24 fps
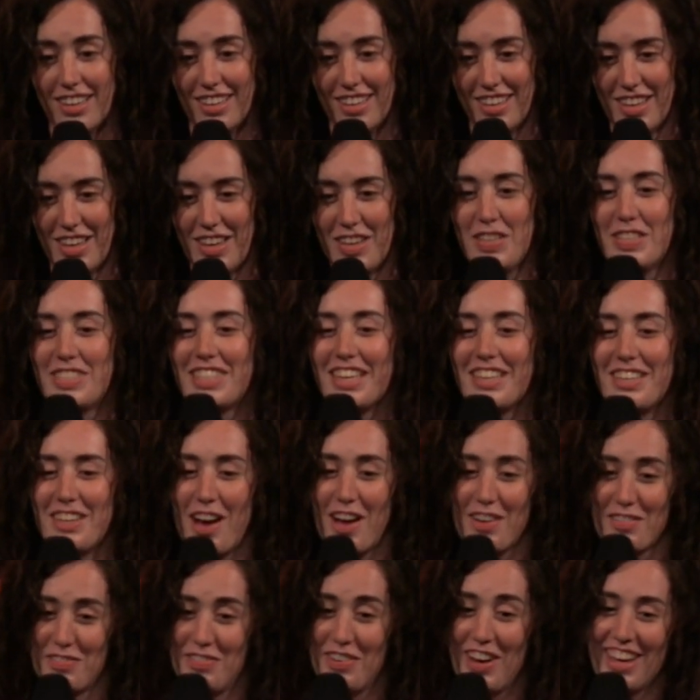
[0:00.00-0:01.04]
You said
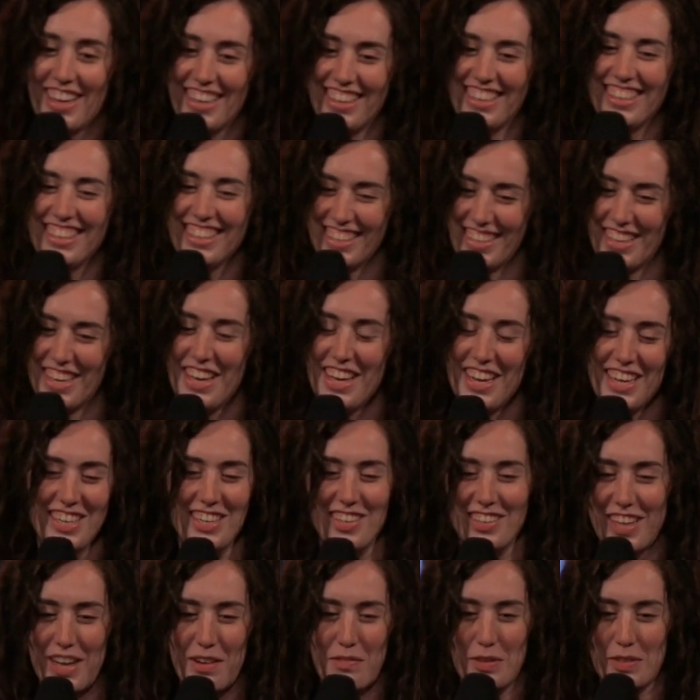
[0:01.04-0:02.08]
not fun. You
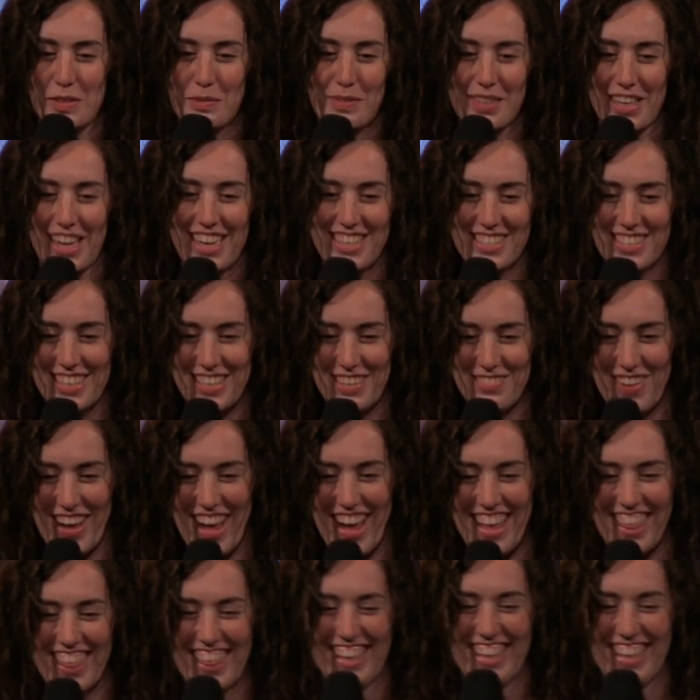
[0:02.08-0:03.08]
don't like multiplication in math?